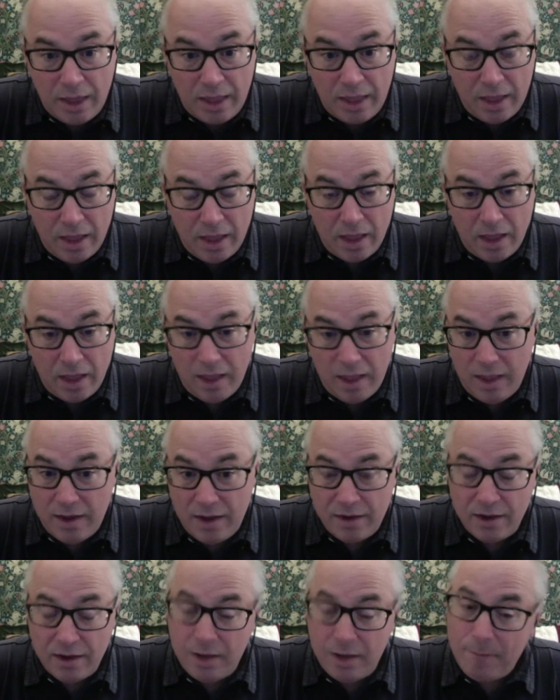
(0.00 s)
And,
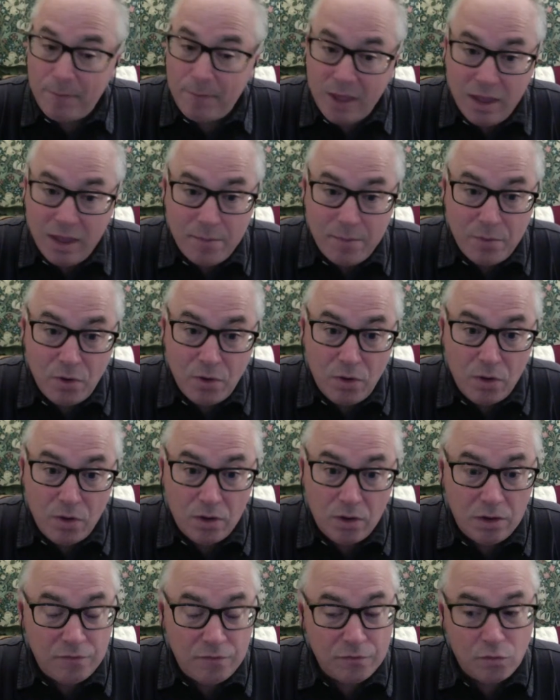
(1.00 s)
and paper,
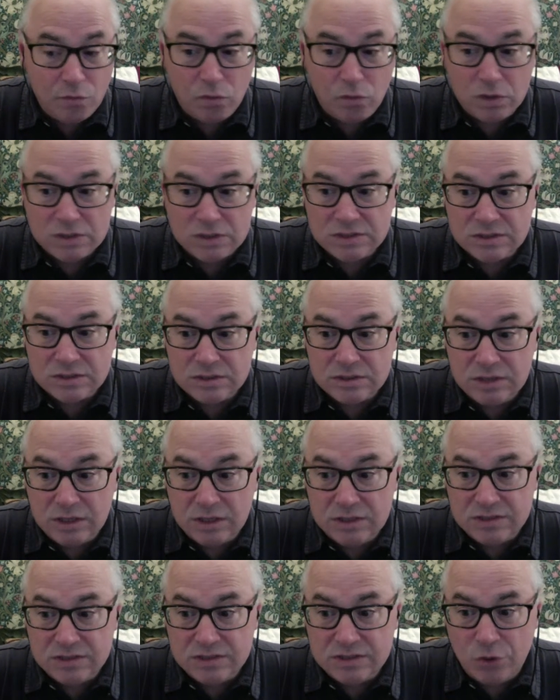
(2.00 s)
of course,
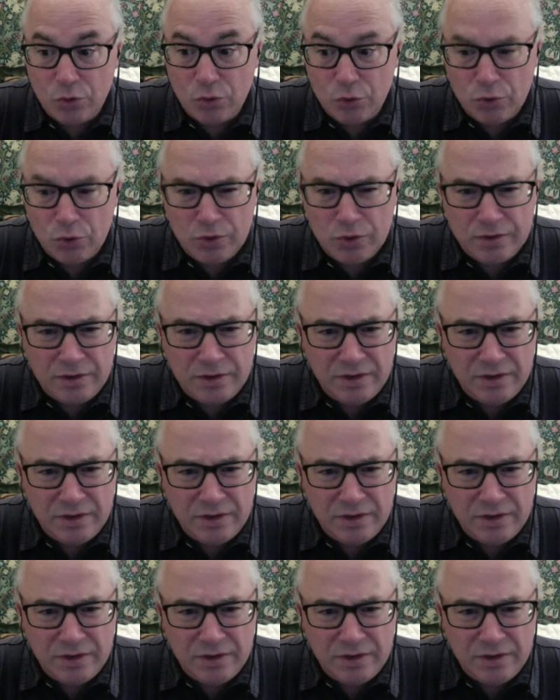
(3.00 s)
is no good.